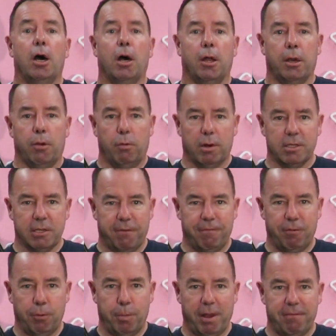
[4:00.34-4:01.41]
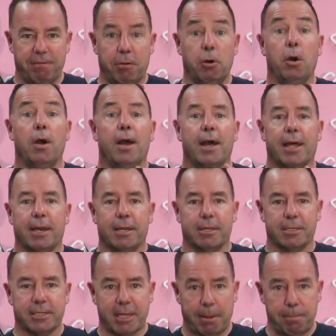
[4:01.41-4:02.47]
on the Rustler 4x4 and the
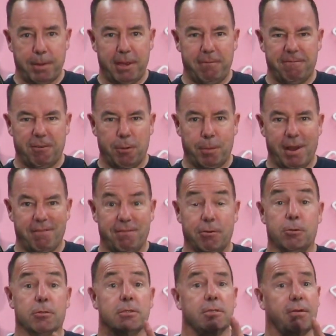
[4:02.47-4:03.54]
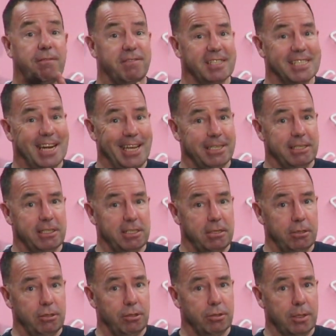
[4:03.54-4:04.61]
Stampede 4x4. So if a Slash is
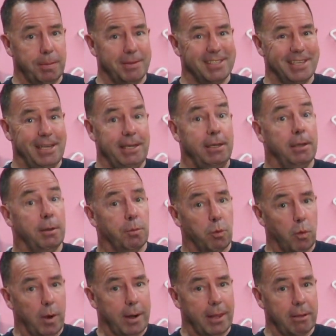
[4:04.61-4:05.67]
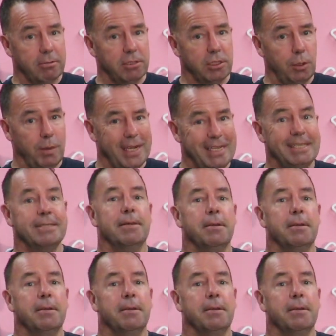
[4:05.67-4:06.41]
not your cup of tea, but one of those 2 is,